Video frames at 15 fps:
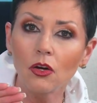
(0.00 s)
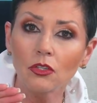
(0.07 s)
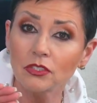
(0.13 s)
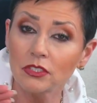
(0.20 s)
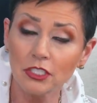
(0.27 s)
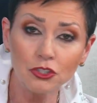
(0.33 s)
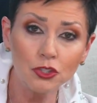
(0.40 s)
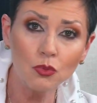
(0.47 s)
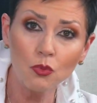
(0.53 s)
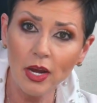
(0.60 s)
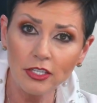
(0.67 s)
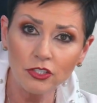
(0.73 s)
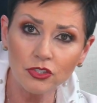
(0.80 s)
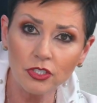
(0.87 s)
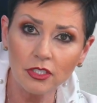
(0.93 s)

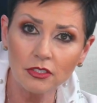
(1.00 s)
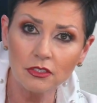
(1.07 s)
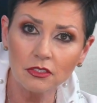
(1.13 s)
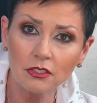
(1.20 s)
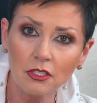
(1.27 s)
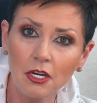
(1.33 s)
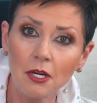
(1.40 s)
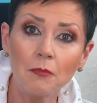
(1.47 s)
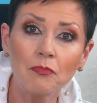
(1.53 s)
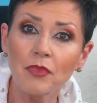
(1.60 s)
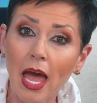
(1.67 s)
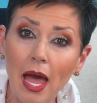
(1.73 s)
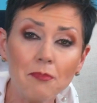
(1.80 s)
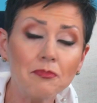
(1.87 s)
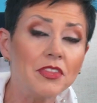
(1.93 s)
situations.
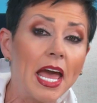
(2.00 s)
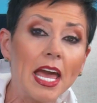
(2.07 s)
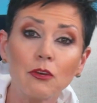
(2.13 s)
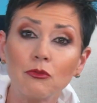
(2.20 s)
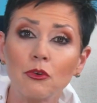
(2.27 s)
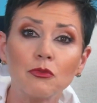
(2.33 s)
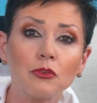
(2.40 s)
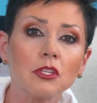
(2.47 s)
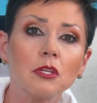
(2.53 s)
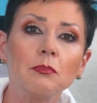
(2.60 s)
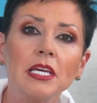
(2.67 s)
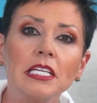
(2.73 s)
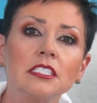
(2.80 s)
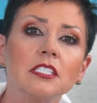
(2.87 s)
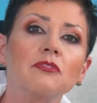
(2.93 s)
I'm thankful for the
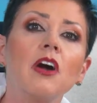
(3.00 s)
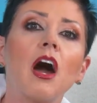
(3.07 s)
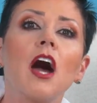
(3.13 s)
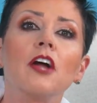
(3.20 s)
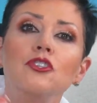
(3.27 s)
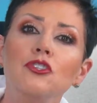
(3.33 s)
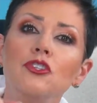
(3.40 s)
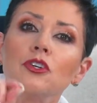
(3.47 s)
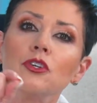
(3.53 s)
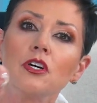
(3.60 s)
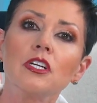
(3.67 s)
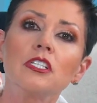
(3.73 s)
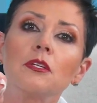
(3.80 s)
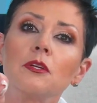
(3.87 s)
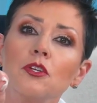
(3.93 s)
peace of God.
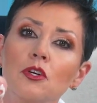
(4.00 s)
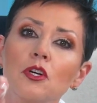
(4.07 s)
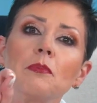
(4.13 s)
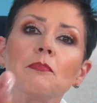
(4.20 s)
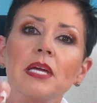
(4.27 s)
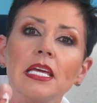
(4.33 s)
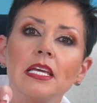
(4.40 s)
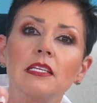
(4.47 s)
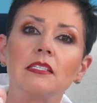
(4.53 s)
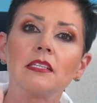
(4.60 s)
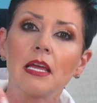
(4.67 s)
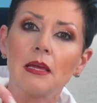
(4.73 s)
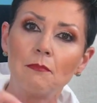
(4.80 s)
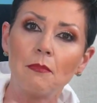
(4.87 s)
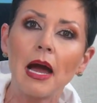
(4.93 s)
Your peace
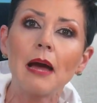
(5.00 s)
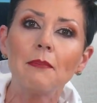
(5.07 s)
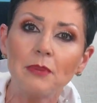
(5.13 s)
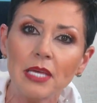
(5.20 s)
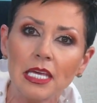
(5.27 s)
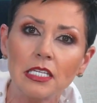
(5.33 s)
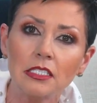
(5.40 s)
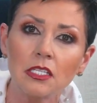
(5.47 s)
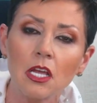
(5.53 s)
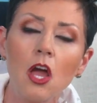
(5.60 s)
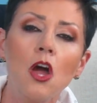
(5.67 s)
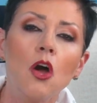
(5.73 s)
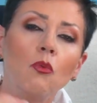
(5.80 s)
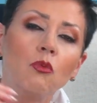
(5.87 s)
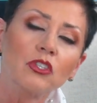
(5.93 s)
and my peace
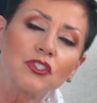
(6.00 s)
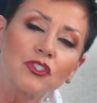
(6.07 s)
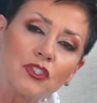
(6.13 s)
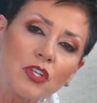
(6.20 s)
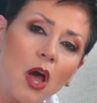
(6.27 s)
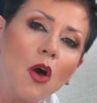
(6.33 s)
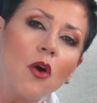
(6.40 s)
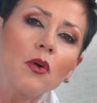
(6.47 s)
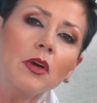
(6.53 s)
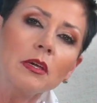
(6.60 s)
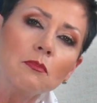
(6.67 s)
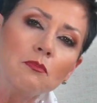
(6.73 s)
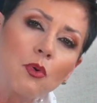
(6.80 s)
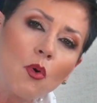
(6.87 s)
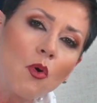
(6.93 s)
was so
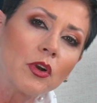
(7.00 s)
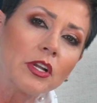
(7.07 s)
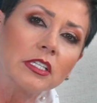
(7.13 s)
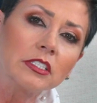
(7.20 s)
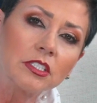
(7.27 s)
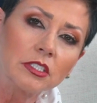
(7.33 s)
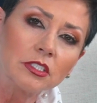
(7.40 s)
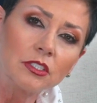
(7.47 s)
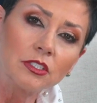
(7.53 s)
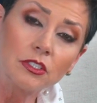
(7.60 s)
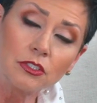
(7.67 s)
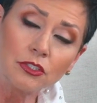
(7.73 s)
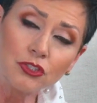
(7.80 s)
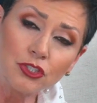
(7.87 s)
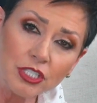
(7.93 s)
important to
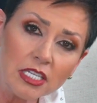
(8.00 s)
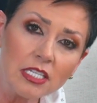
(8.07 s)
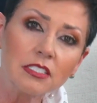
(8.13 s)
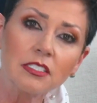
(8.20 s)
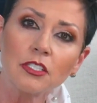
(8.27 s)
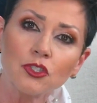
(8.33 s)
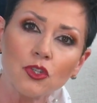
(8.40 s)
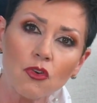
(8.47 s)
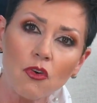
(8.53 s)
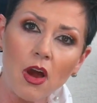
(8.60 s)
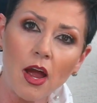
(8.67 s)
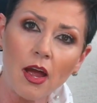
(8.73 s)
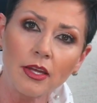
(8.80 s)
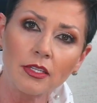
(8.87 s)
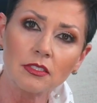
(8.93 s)
Jesus
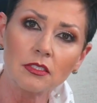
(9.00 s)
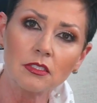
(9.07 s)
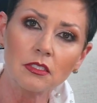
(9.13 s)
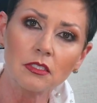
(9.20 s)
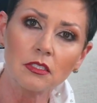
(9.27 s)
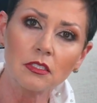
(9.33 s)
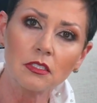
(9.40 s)
Christ